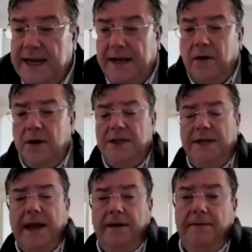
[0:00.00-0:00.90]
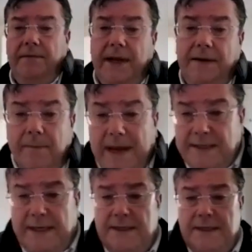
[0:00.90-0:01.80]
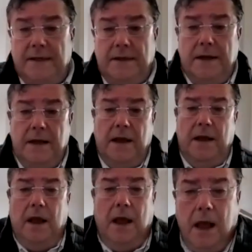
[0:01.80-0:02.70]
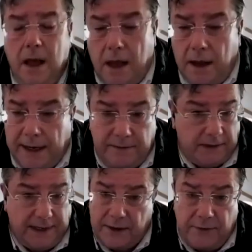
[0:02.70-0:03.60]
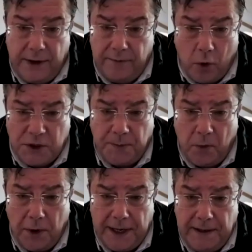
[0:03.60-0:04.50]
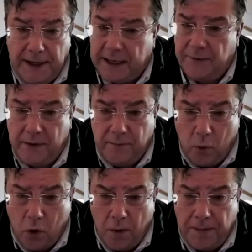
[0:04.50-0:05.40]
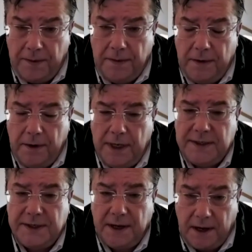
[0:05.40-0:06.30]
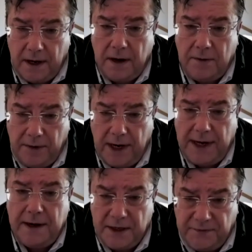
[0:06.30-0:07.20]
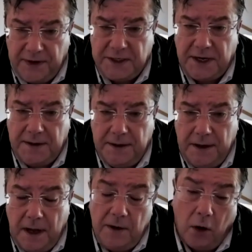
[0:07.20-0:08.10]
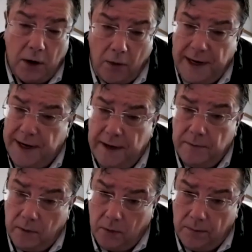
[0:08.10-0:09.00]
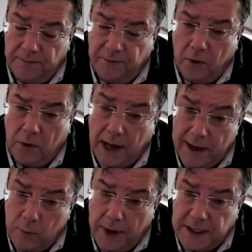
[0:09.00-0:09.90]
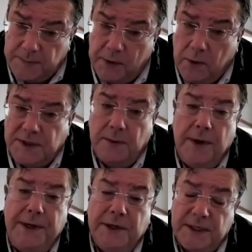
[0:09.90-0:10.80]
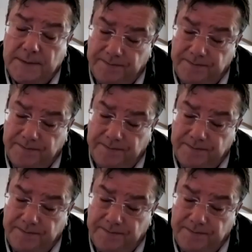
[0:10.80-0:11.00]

exciting technology and it makes things, it gets rid of washboarding, gets rid of warp. It's a really nice feature, not only for lightweights, but